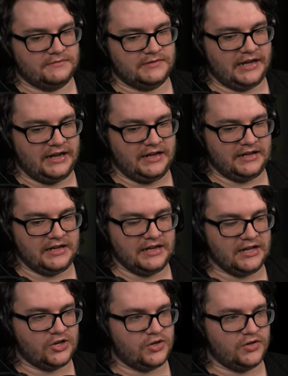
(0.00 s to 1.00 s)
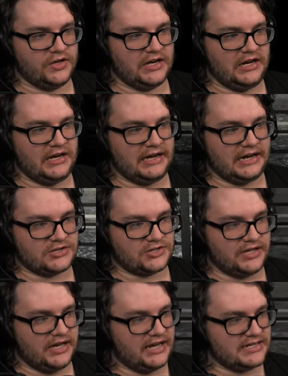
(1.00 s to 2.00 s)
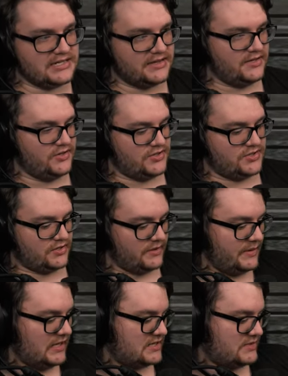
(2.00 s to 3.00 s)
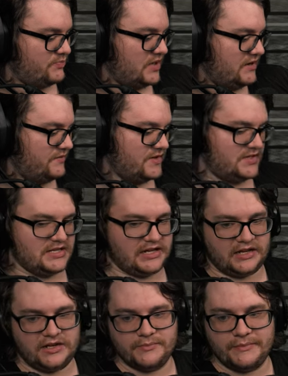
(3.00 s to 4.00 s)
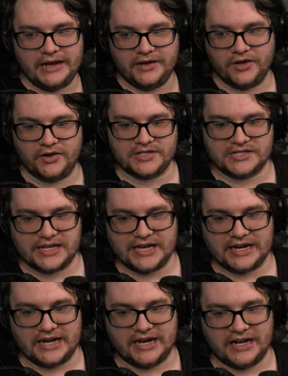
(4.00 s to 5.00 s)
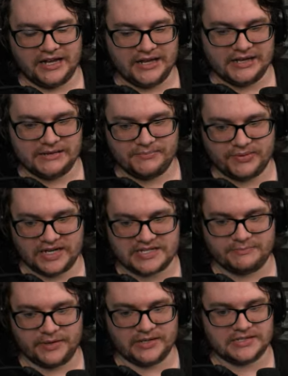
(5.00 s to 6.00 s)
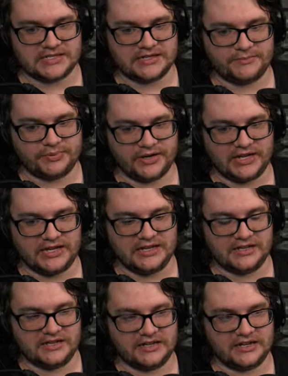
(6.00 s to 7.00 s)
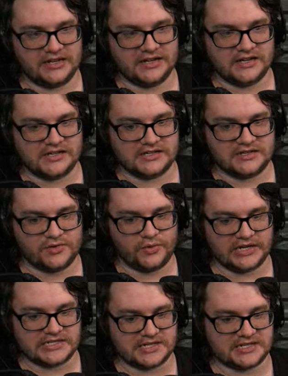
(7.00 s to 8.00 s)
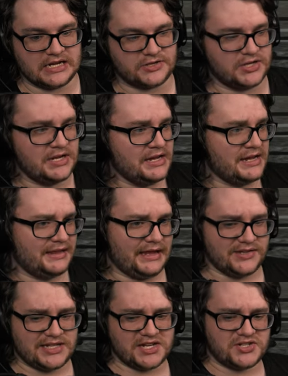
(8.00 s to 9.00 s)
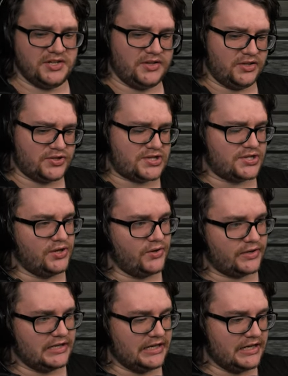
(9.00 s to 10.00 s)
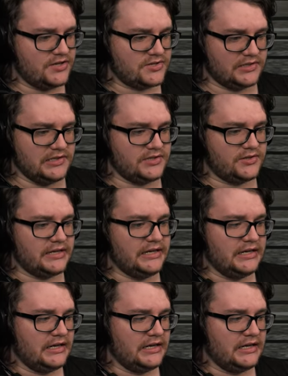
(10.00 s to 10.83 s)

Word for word: And getting a good actually exit there. So let me explain for a second. You may notice that I press buttons in a pretty uh, quick succession. That was actually a little slower than I usually do it.